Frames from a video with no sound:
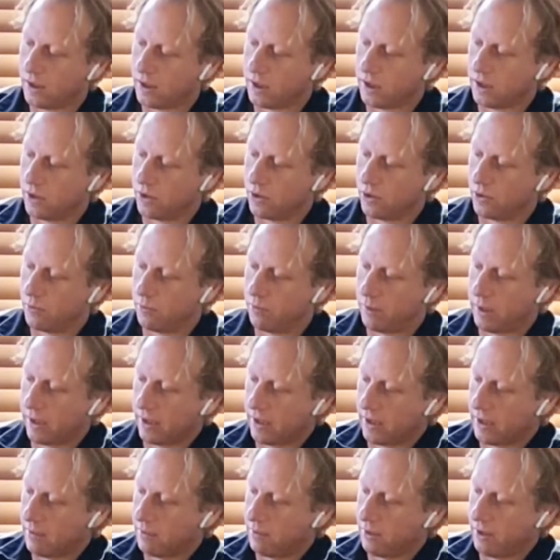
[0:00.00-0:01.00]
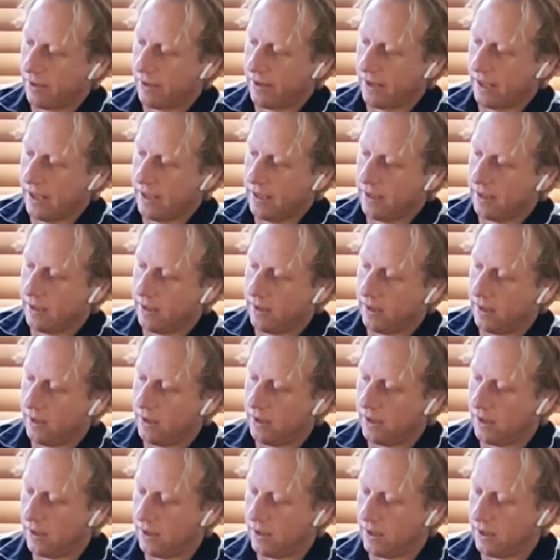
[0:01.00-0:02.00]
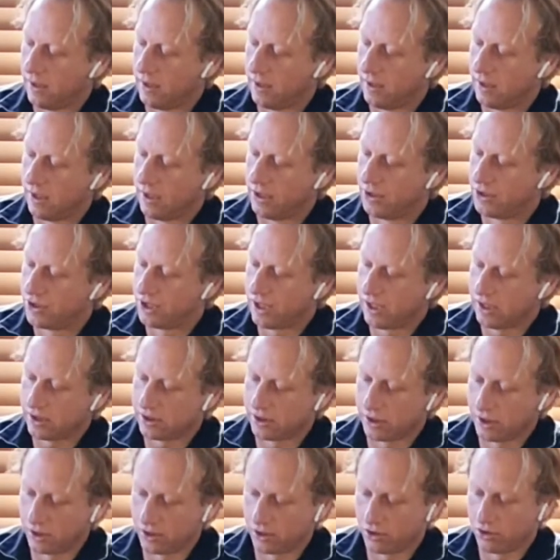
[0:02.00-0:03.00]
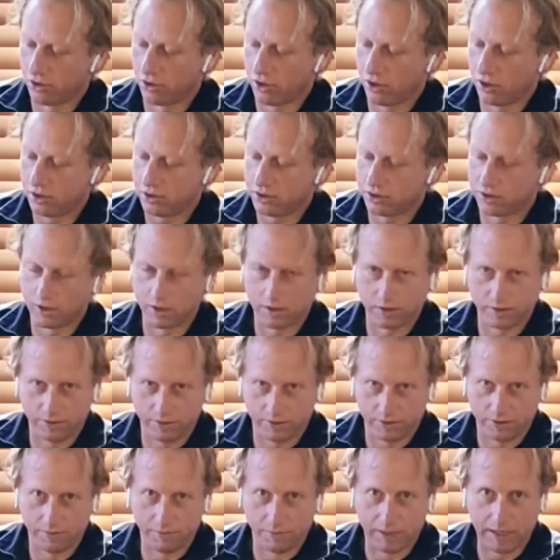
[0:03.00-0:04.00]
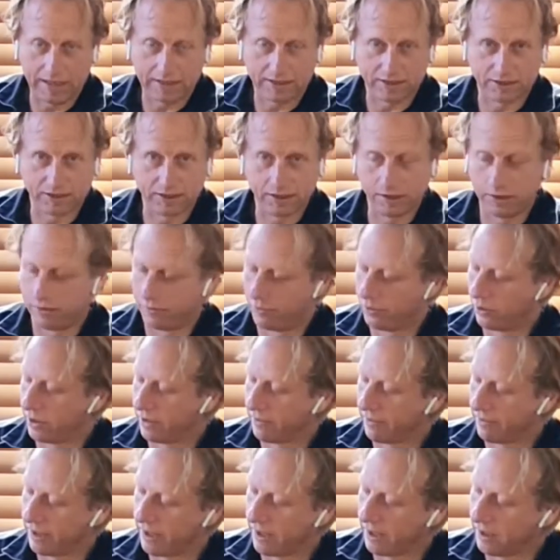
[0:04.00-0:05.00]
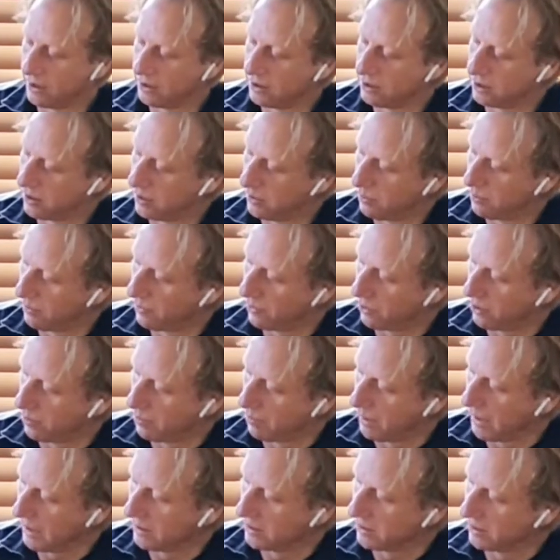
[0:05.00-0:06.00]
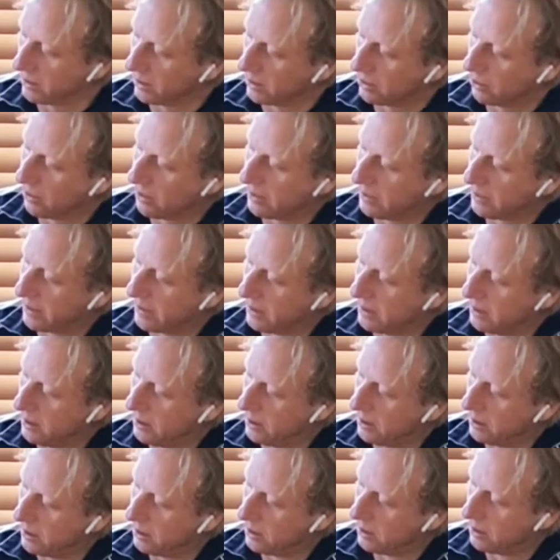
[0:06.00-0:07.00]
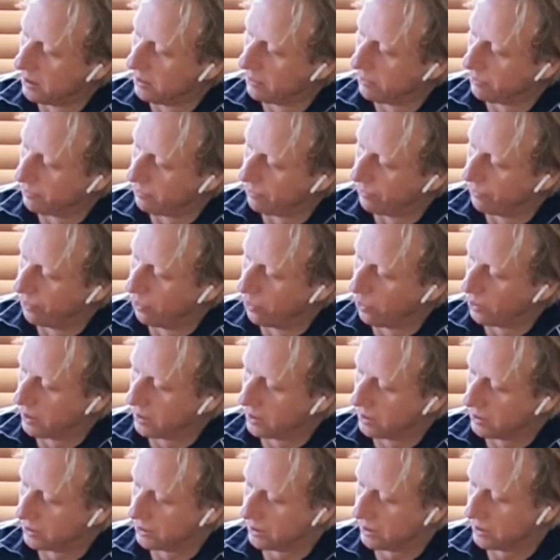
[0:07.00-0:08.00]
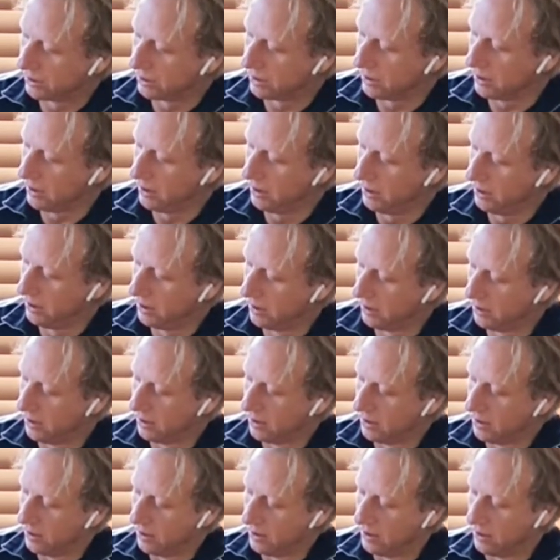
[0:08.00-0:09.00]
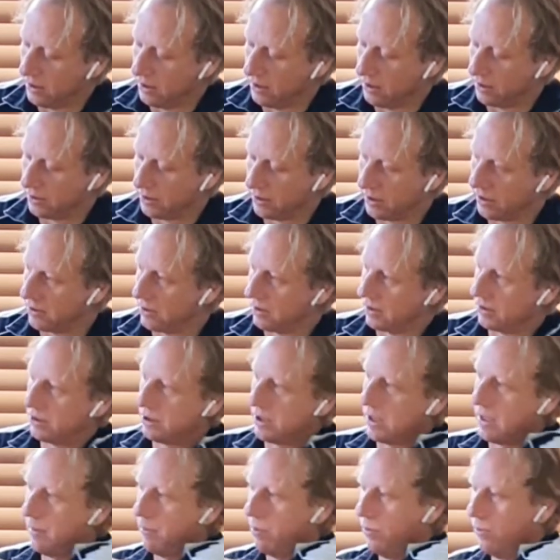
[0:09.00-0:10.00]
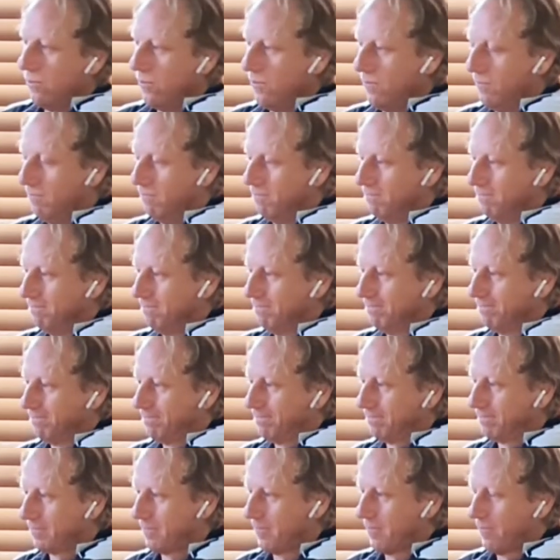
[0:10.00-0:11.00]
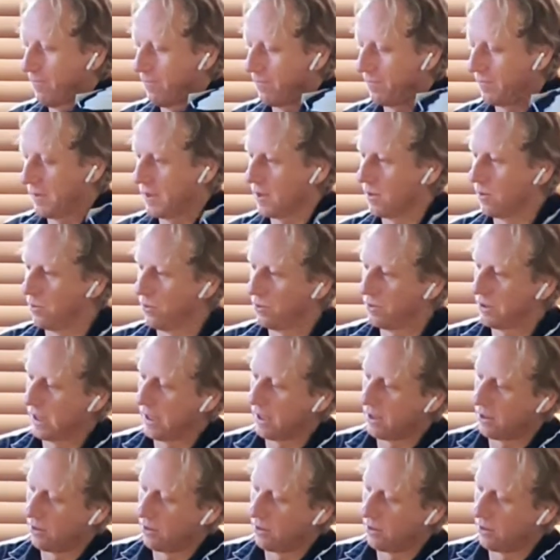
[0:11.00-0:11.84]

You butt it up like that, adjust it across to the back set of whatever that is. And we've got a back set guide there from 40 to 60. So as an example, we'll take it